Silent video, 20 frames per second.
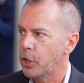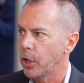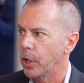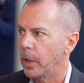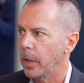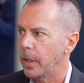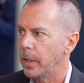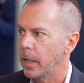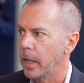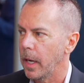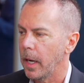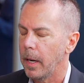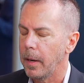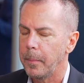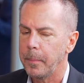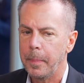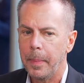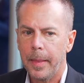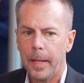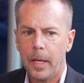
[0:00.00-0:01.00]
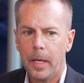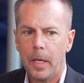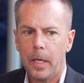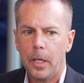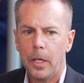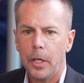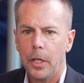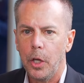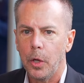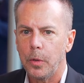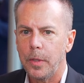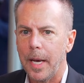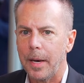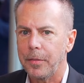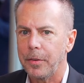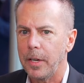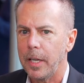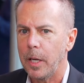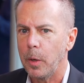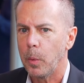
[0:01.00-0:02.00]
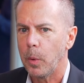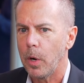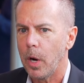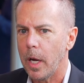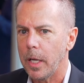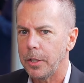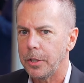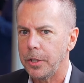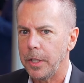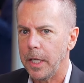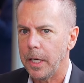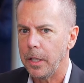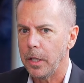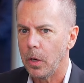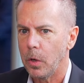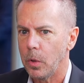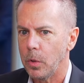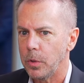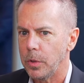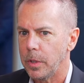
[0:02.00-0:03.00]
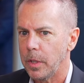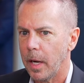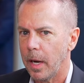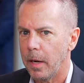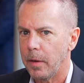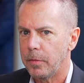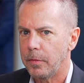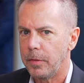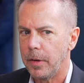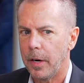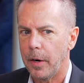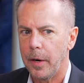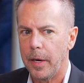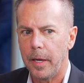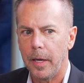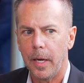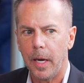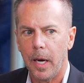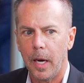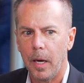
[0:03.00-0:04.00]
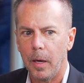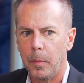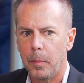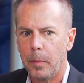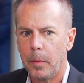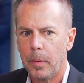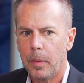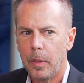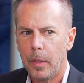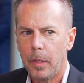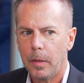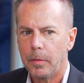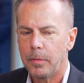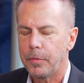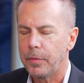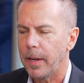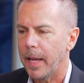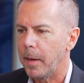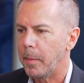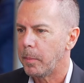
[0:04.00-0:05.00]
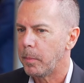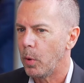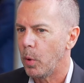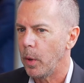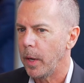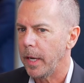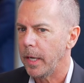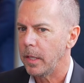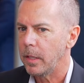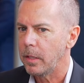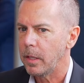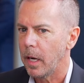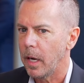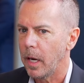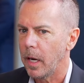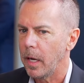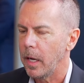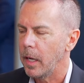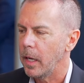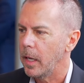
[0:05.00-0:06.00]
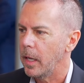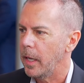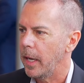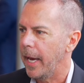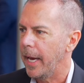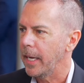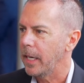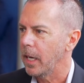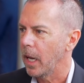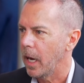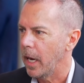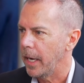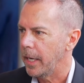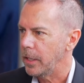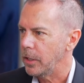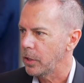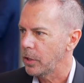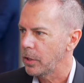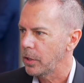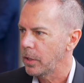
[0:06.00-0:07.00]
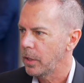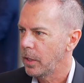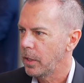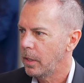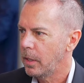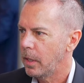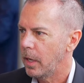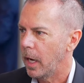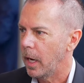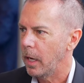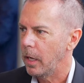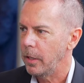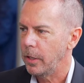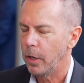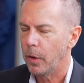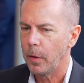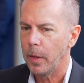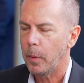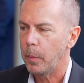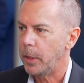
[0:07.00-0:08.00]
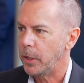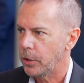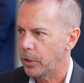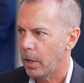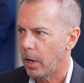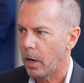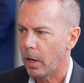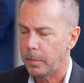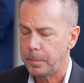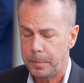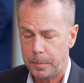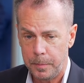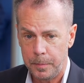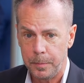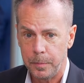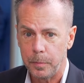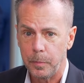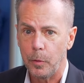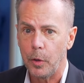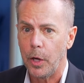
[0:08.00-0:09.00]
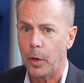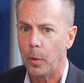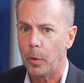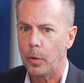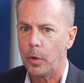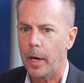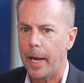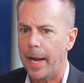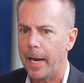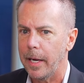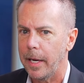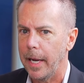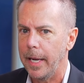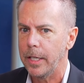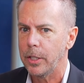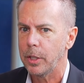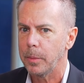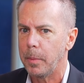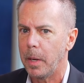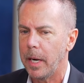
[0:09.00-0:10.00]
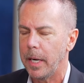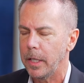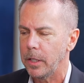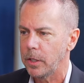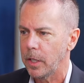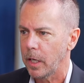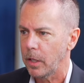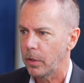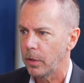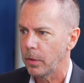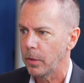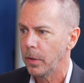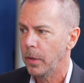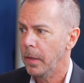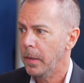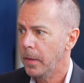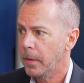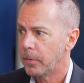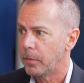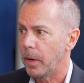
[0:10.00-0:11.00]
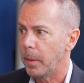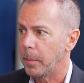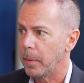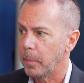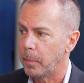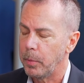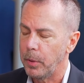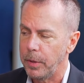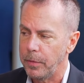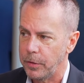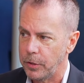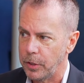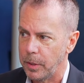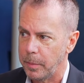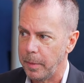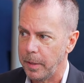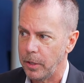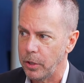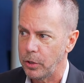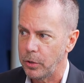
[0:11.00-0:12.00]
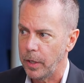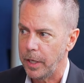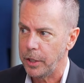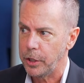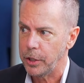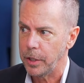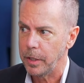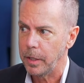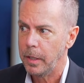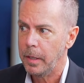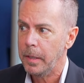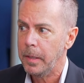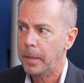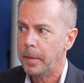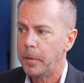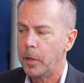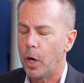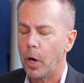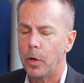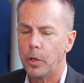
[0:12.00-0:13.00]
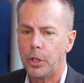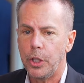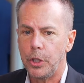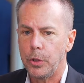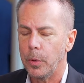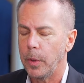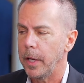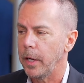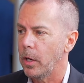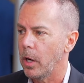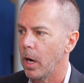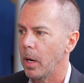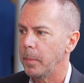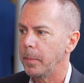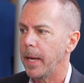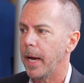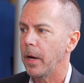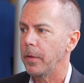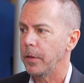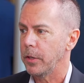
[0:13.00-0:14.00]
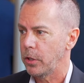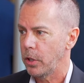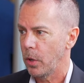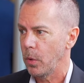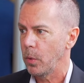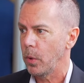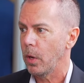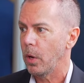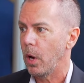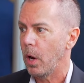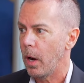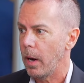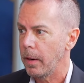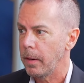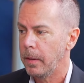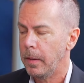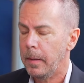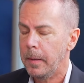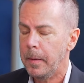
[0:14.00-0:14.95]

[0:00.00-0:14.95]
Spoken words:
sure. And, definitely we're not seeing those very flamboyant headlines, that we saw, against the mining sector from the previous administration. She's really calmed down the tone a lot.